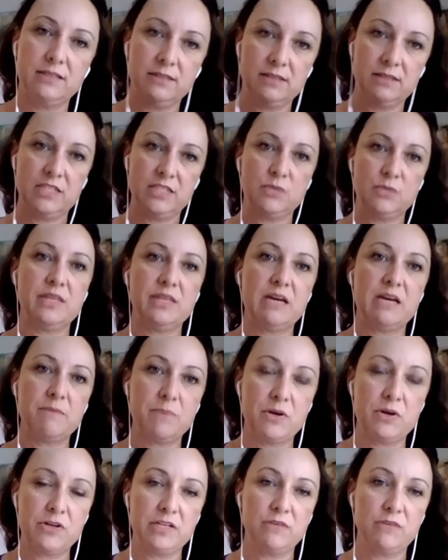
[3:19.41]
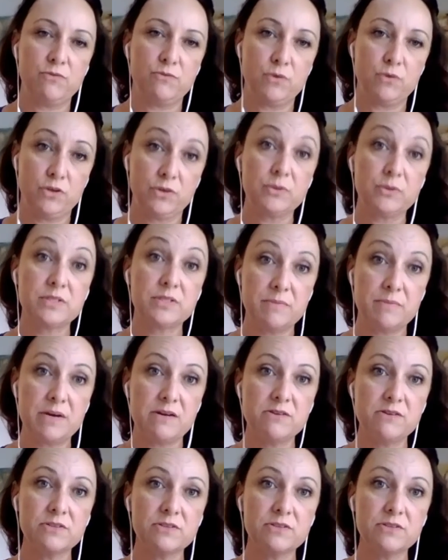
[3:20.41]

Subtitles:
And that's what that body of work was about.